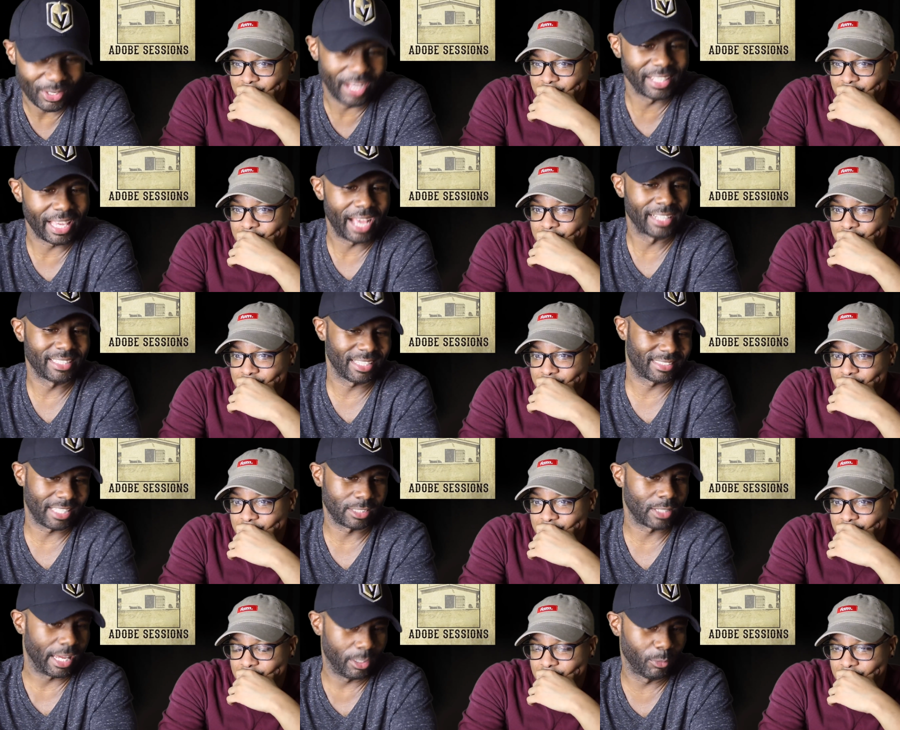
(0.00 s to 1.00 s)
Speaker 1: So I, I guess
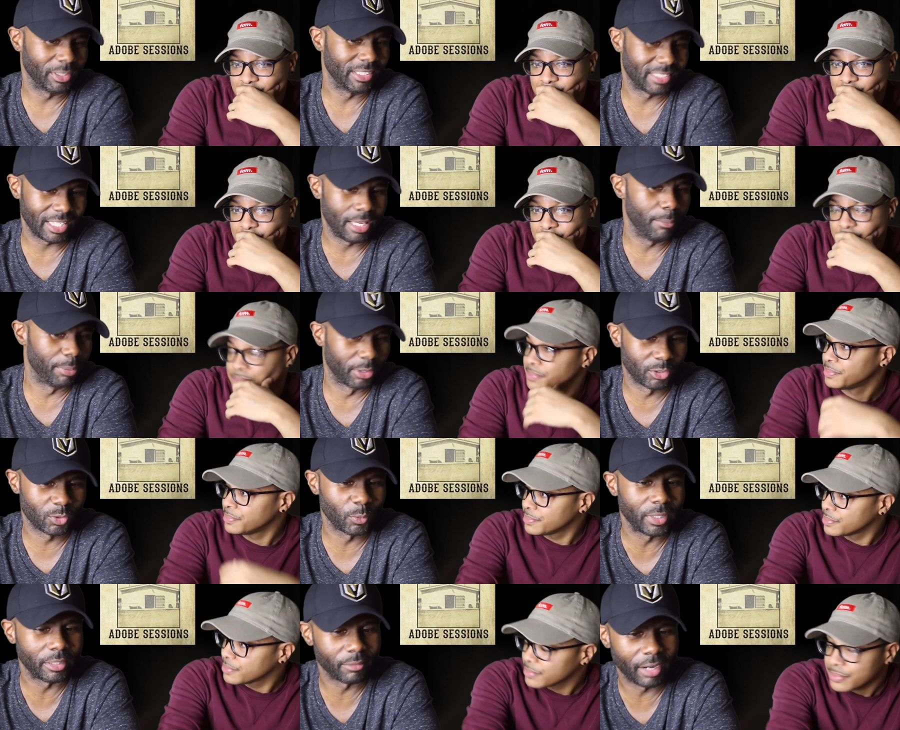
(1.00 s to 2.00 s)
that's kind of what he's saying,
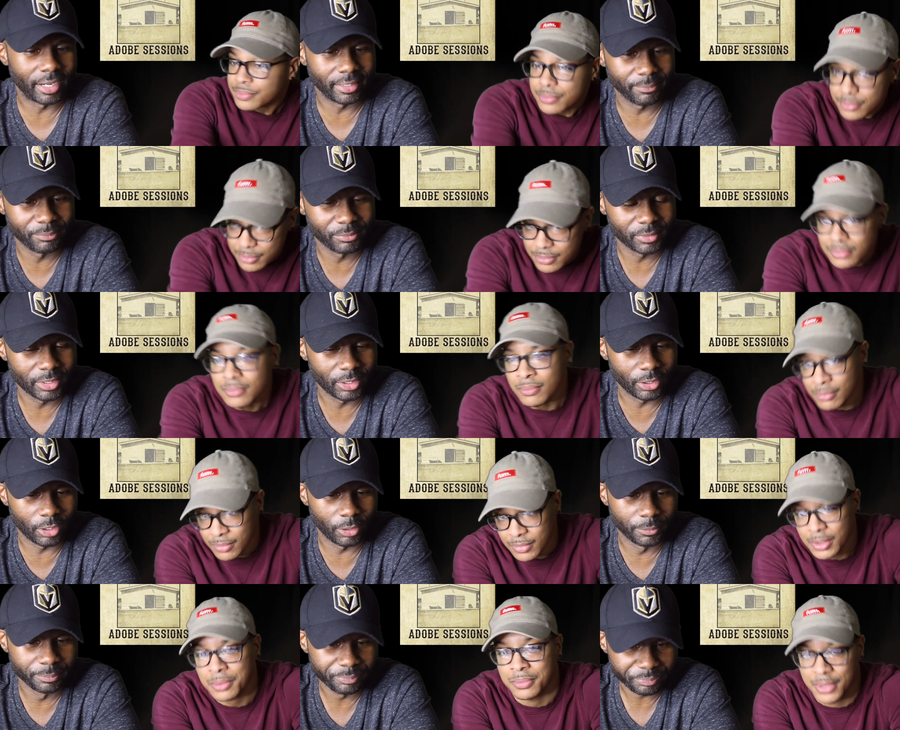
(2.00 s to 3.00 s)
bittersweet, right? you
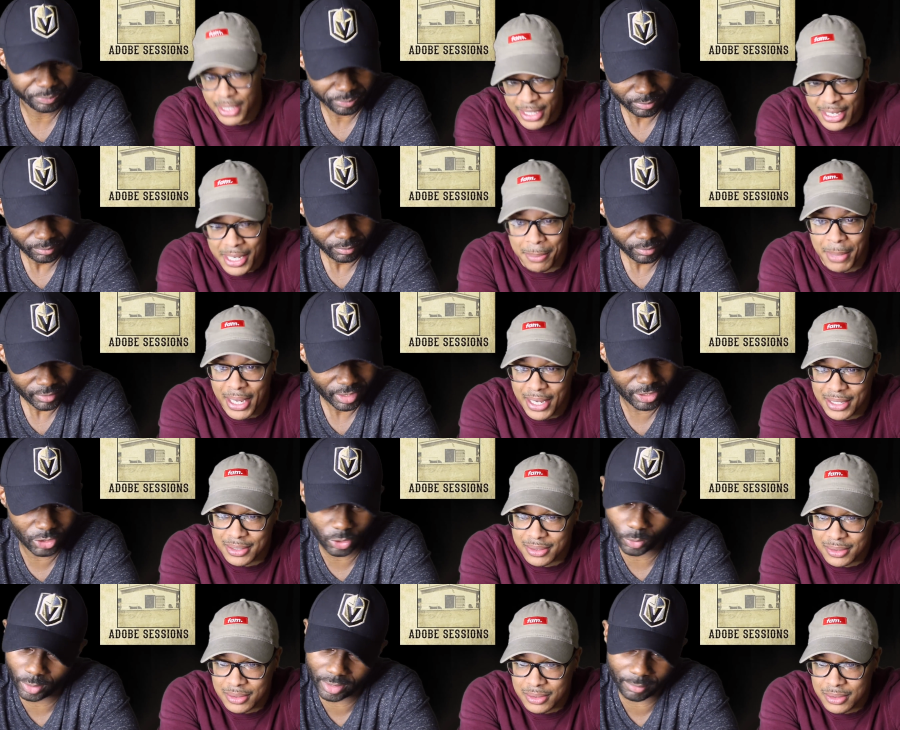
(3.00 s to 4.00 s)
know? Yeah,
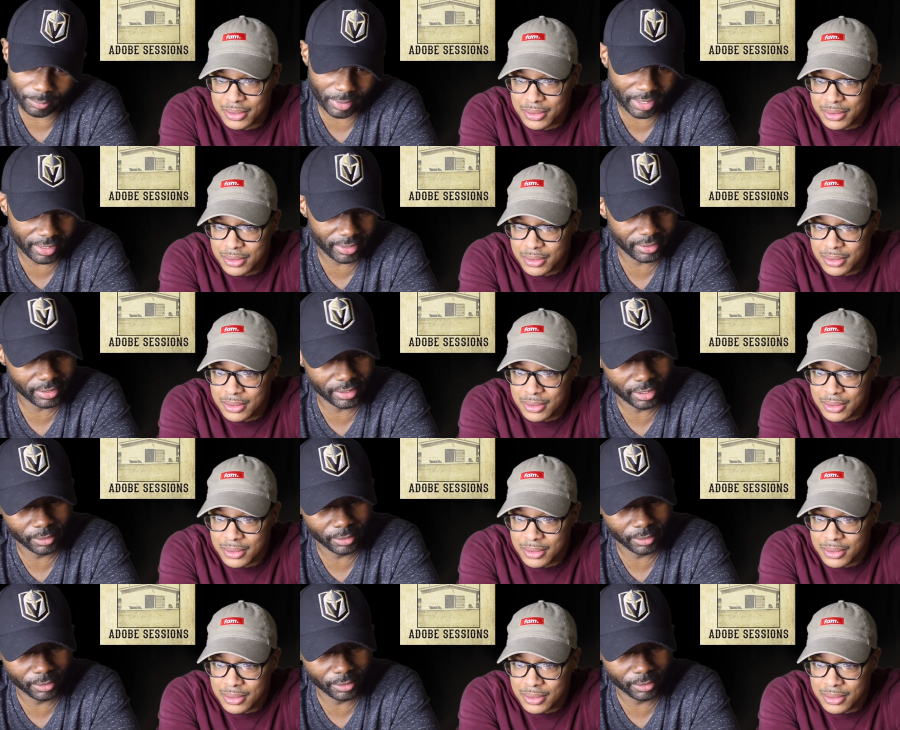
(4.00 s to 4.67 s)
man. Joy and pain, you